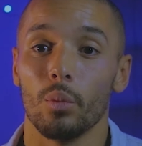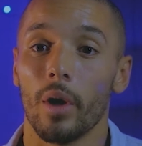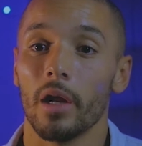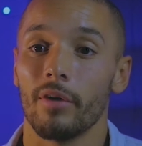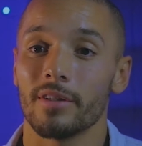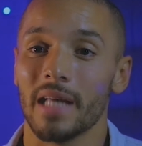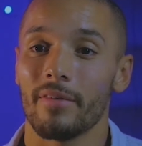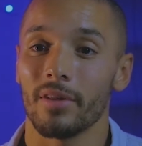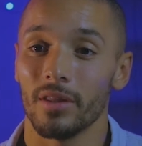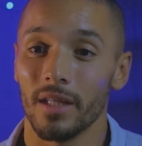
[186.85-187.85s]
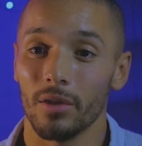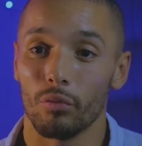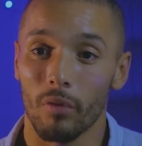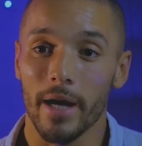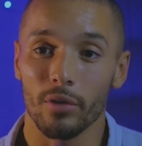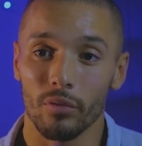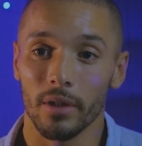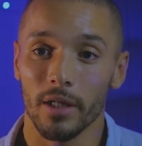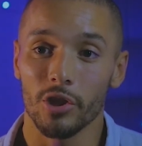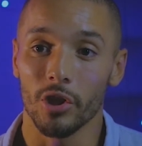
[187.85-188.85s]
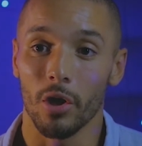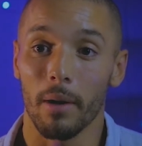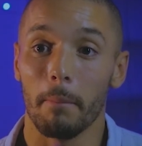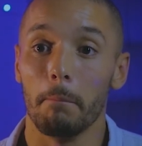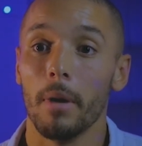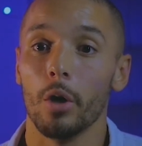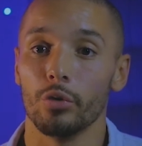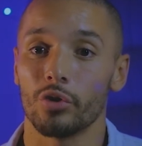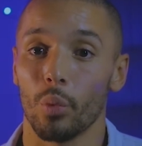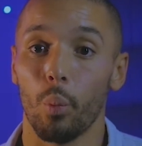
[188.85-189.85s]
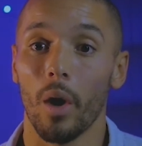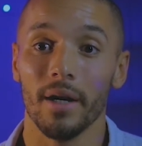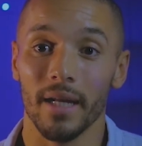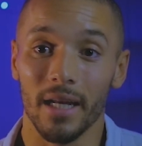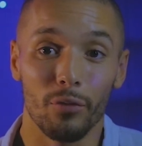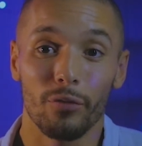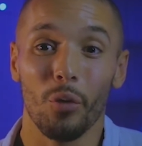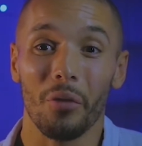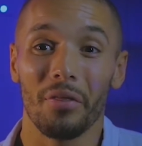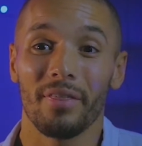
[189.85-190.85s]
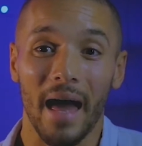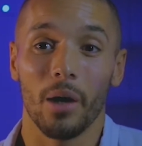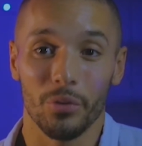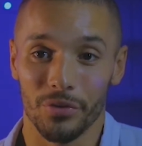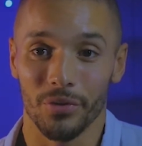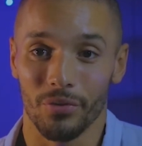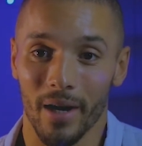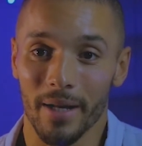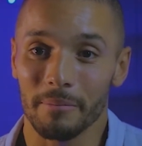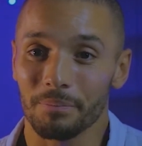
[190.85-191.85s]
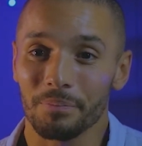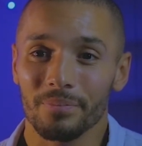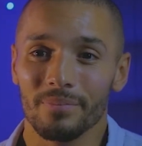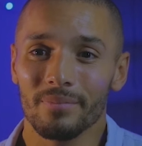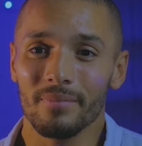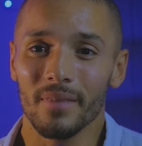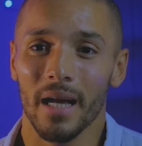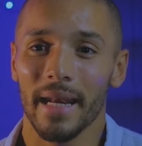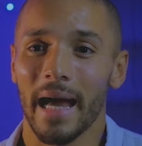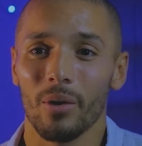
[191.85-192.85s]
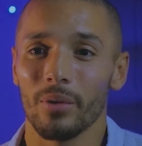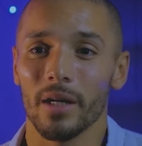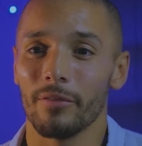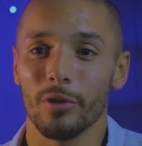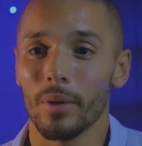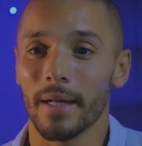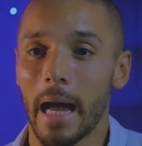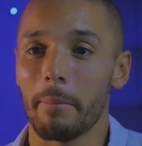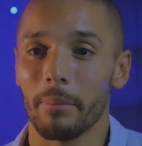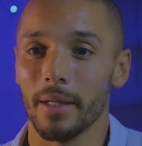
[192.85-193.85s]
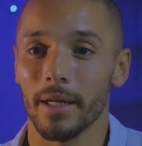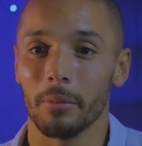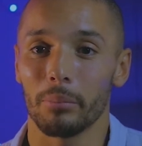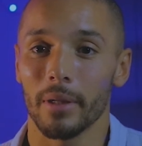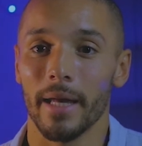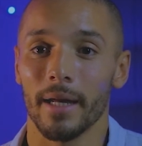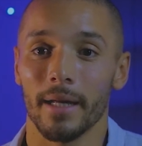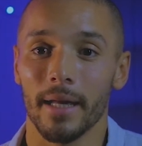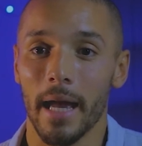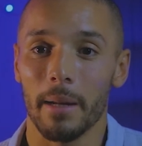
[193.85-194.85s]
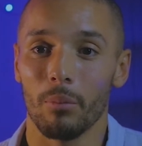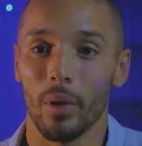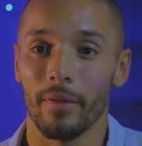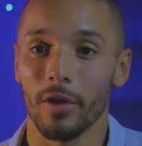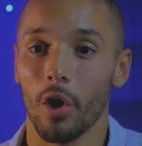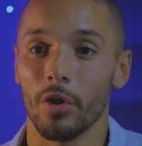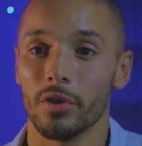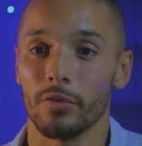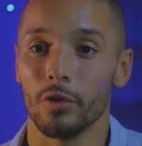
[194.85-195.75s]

one of us having the right religion are at most 1 in 4,000, right? Now, if you were gambling and playing a game where the odds of you